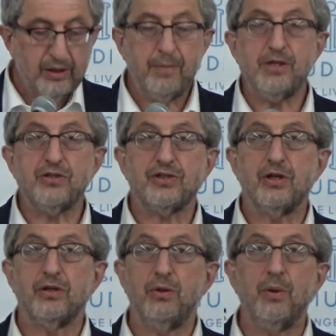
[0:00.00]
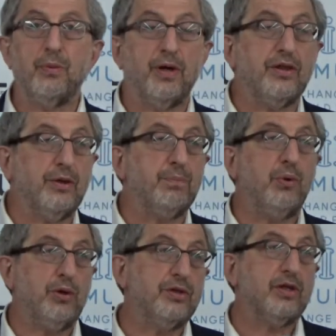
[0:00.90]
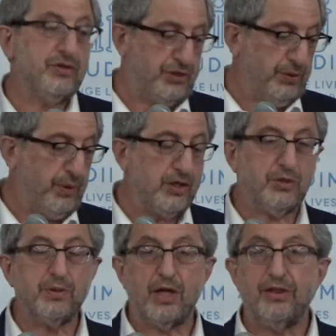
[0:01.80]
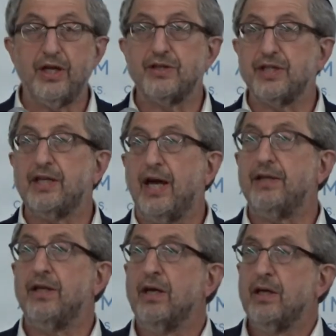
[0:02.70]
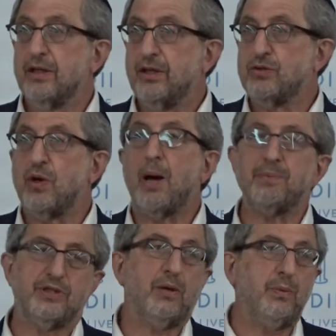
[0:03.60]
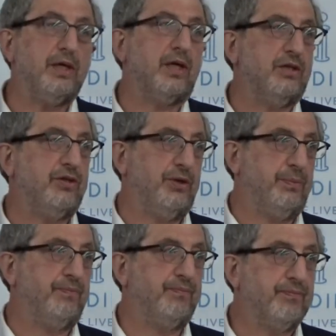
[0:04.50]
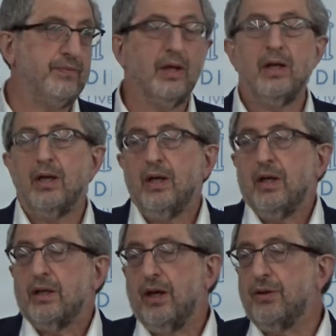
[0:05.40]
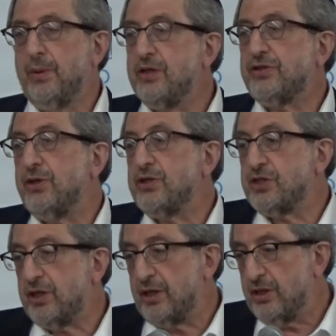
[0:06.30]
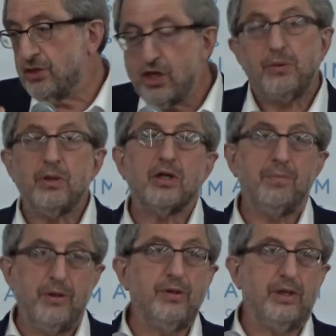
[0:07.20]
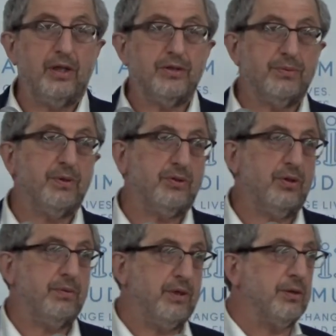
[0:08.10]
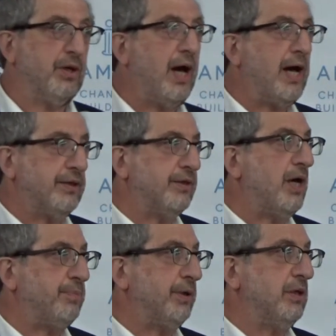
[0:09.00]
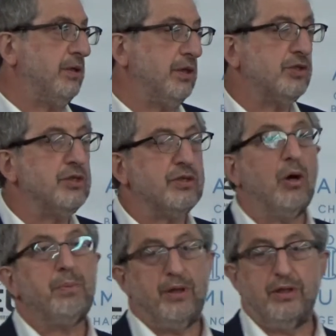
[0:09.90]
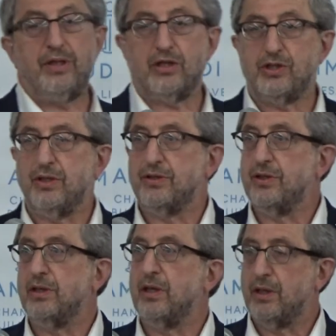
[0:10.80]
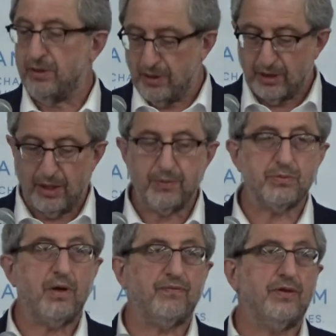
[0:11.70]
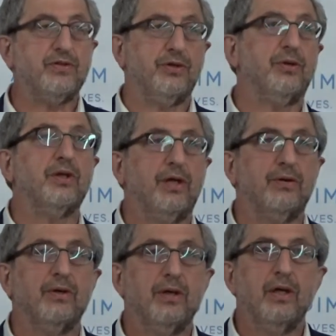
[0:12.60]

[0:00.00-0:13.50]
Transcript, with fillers: Let me just conclude with one other important consideration, which I think is again the drops that we can do. You know, the research in the general community is, we talk, you know, the hot topic in addiction is opiate addictions. And the, uh, again, it was referenced earlier.